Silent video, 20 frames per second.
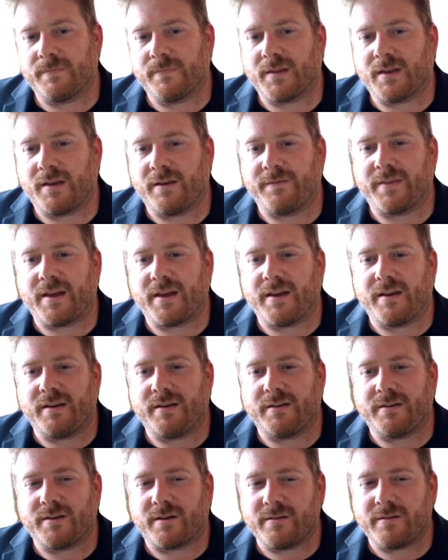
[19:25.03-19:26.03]
If
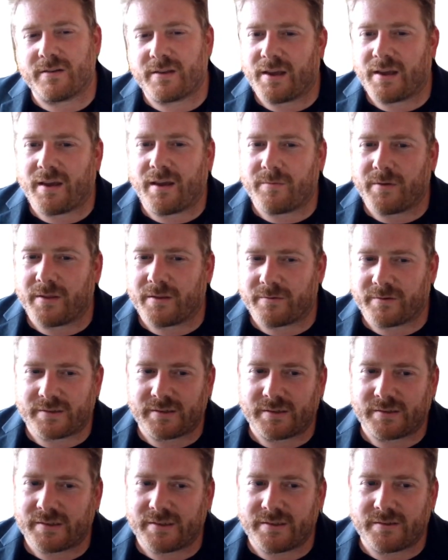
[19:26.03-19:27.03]
they don't care whether it
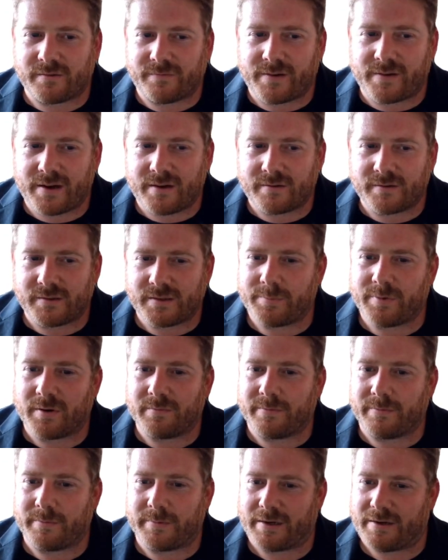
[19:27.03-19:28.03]
succeeds or fails, they're
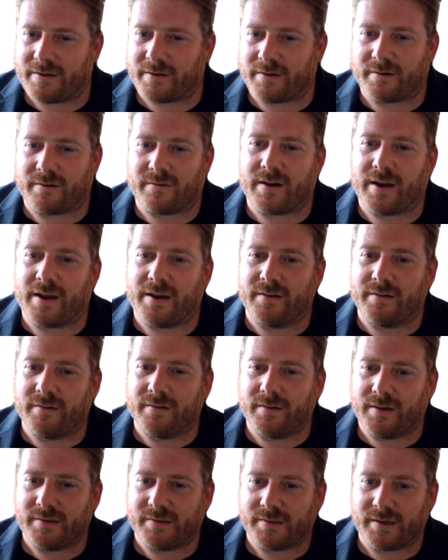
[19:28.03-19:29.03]
probably not a great
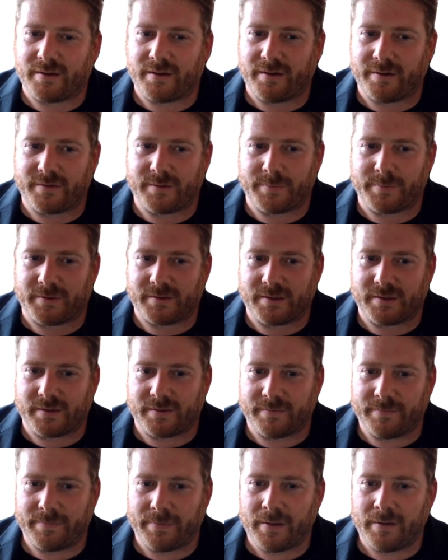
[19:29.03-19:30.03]
executive sponsor.
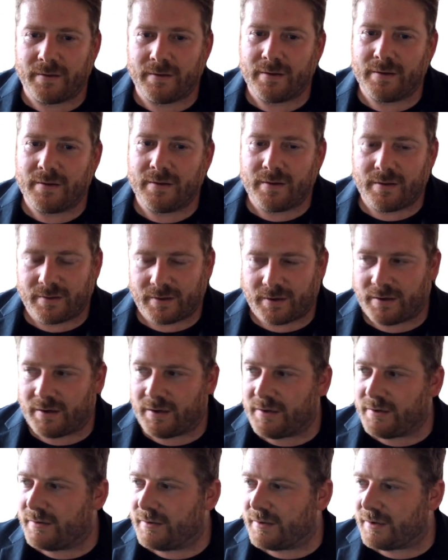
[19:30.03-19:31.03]

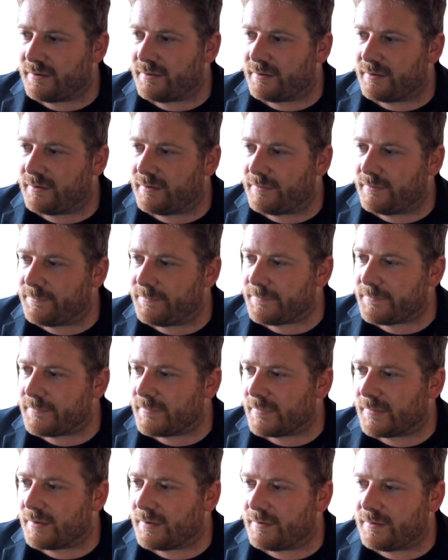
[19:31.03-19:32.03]
It
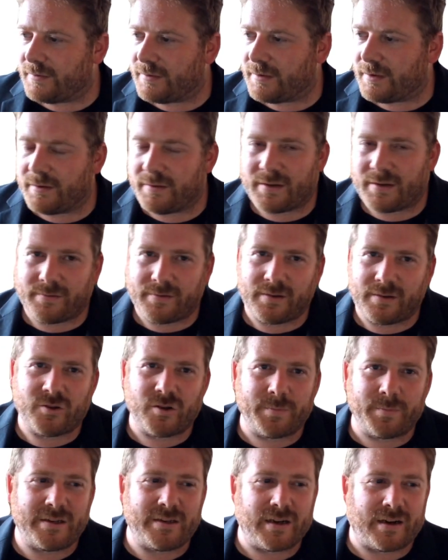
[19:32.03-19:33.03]

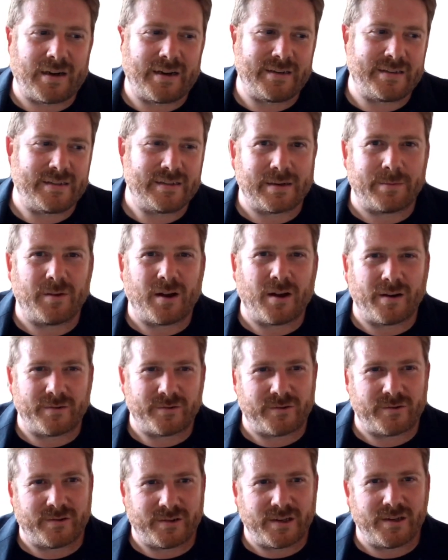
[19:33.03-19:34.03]
should be tied to some kind of
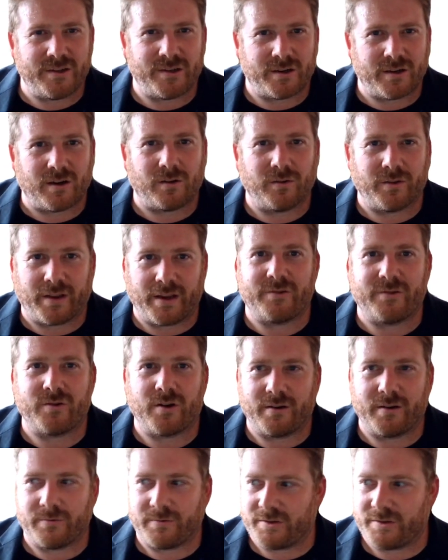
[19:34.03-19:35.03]
strategic goal they're
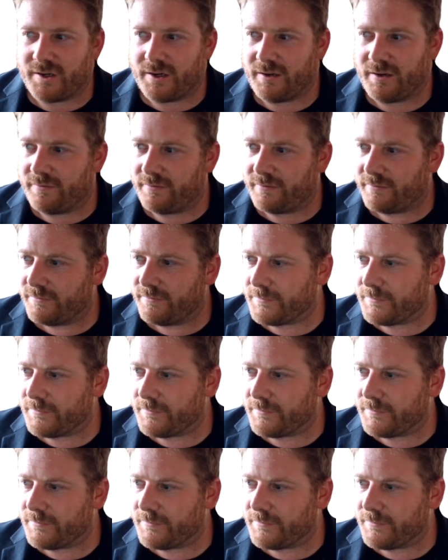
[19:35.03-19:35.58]
trying to achieve.